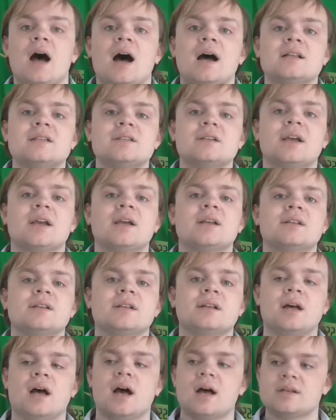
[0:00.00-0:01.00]
I,
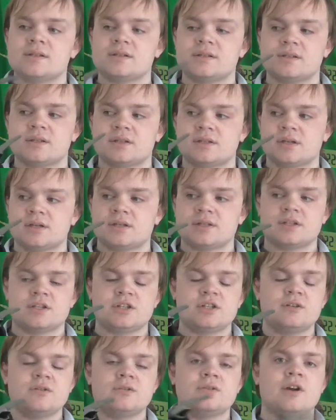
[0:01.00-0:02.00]
sug- I suggest
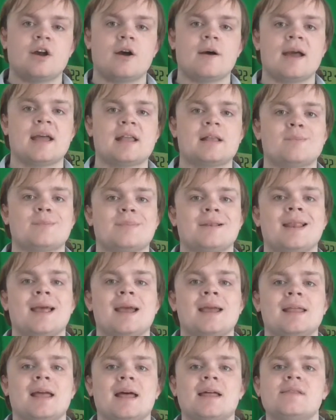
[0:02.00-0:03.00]
you go ahead and
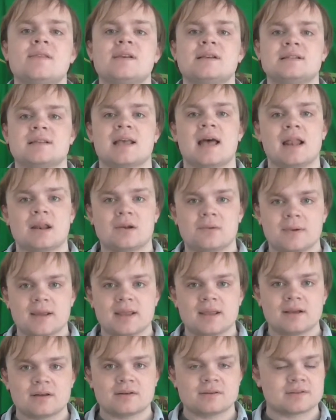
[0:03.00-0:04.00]
play that this
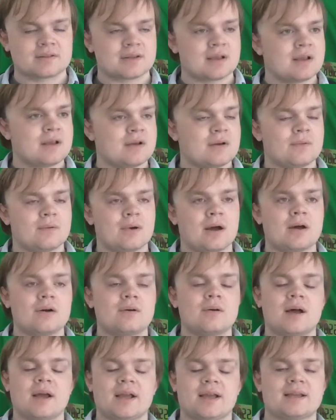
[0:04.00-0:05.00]
Halloween because
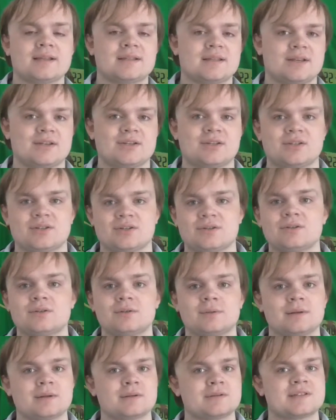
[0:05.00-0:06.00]
well I guess it
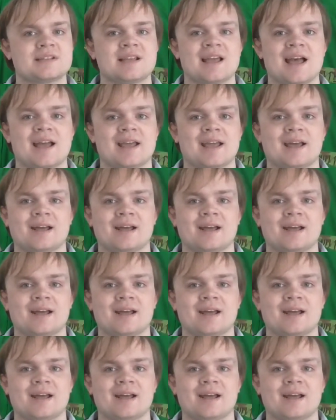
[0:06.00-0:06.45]
sure will scare